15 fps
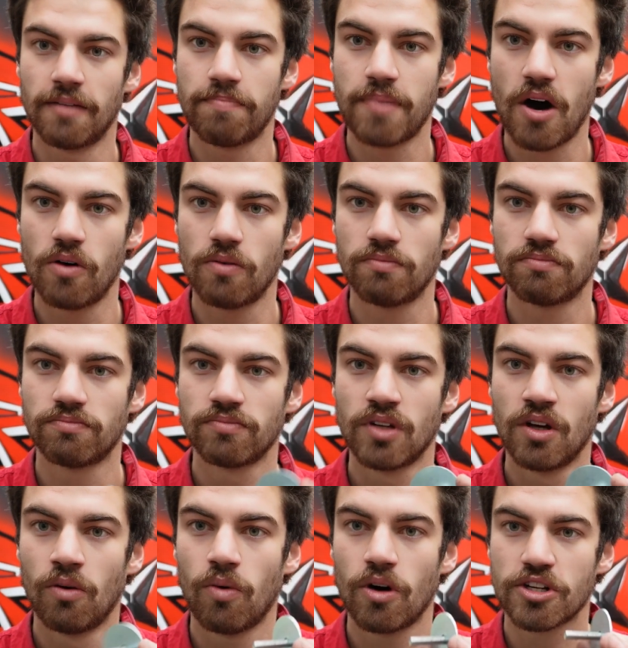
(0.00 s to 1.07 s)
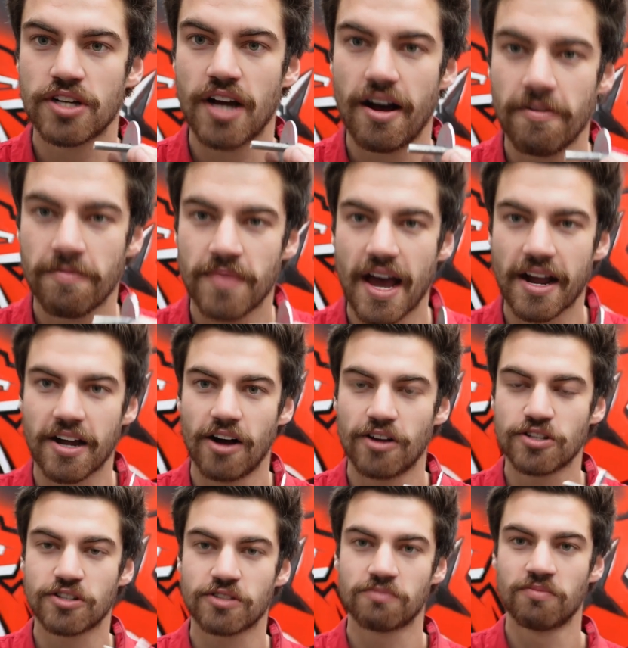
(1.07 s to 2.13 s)
bolt, washer, that
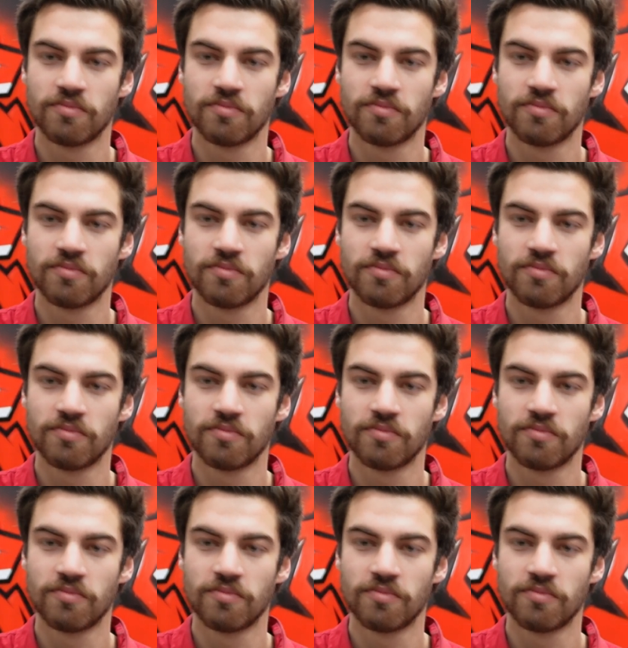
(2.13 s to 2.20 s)
goes